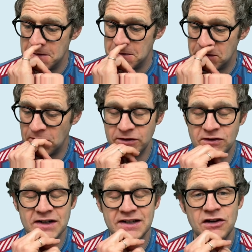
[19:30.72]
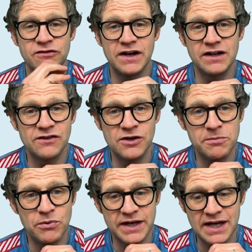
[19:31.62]
So I just identified there's no
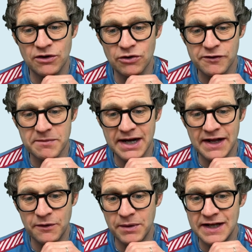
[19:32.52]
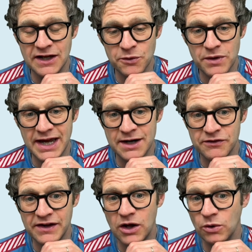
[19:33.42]
point getting cross about it. And I went the other way and I
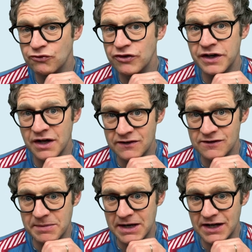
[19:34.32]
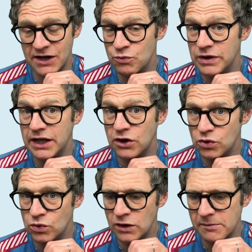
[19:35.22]
was like ultra nice about it and really
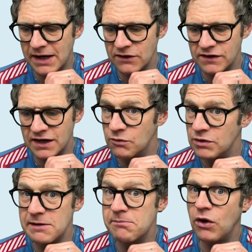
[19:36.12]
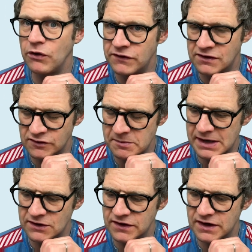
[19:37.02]
cool about it and really positive
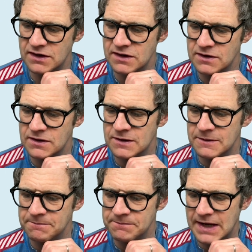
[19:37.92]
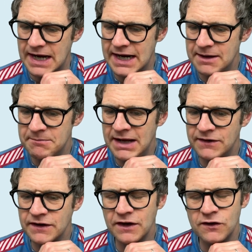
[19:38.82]
about it. And it meant
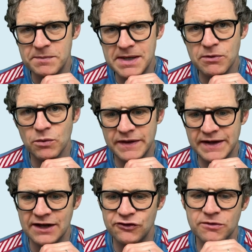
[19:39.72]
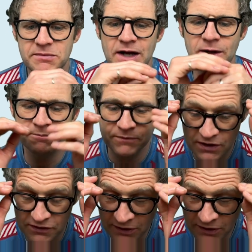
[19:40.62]
that those people went the extra mile, because I